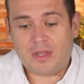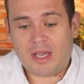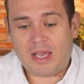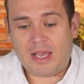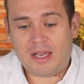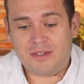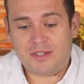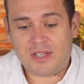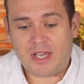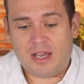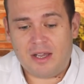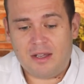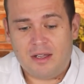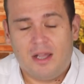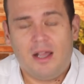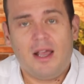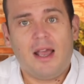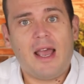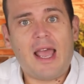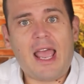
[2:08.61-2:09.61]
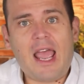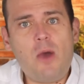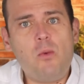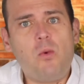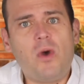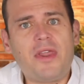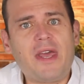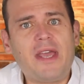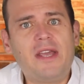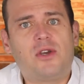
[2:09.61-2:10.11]
And how
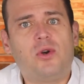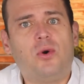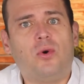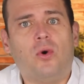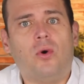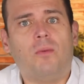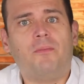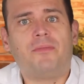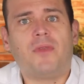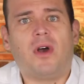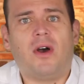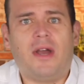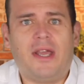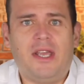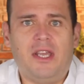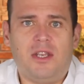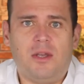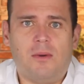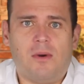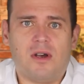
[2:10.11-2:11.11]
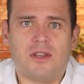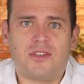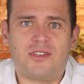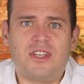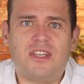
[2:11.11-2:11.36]
were they caught, I hear you ask?